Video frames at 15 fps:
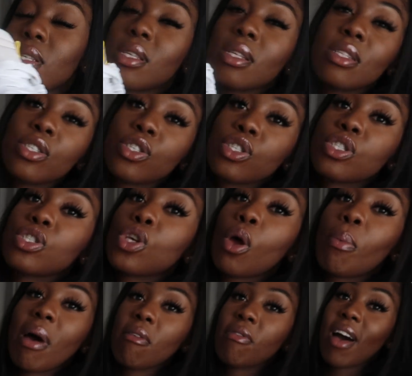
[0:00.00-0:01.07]
is just so
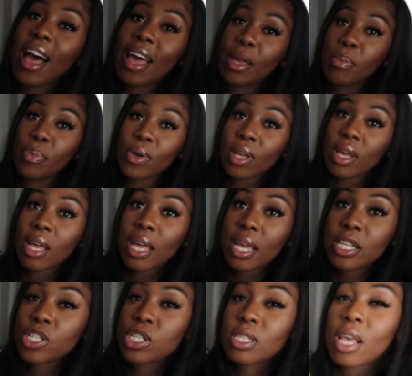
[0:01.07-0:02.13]
my vibe.
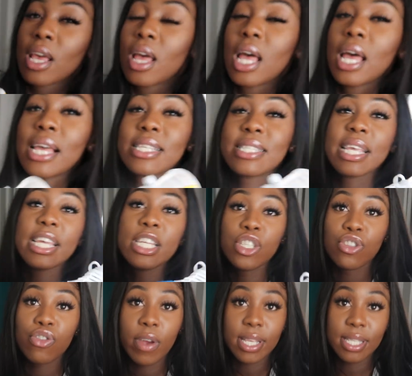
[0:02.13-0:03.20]
It's just, it's
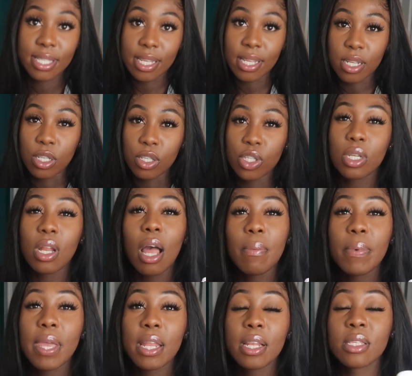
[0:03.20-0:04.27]
interesting. Do you know what I
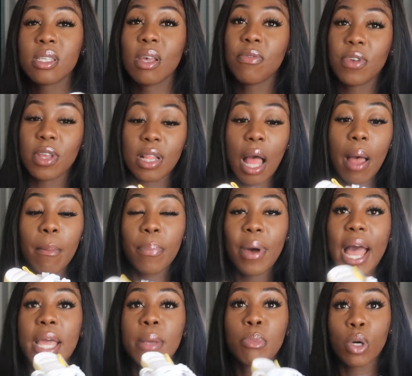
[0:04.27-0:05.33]
mean? It's something that I'm
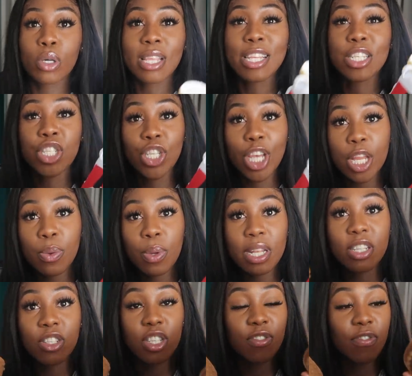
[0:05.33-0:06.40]
buying because I
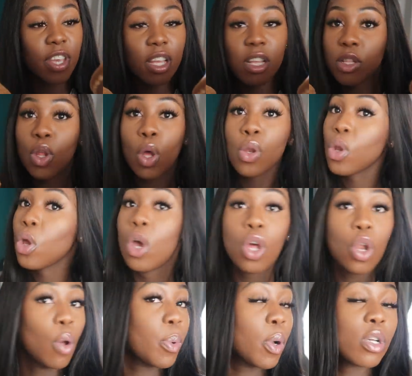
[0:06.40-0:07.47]
genuinely just think, not
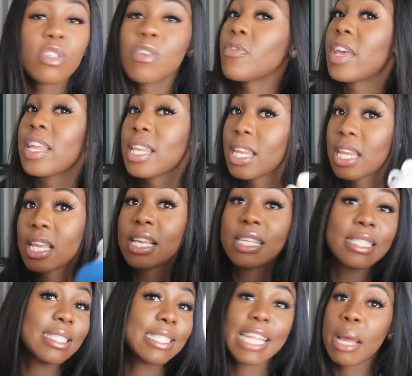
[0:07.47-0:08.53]
because of any
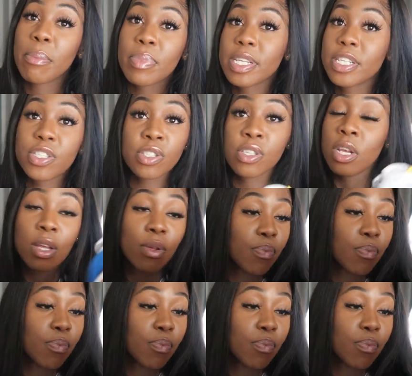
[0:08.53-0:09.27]
established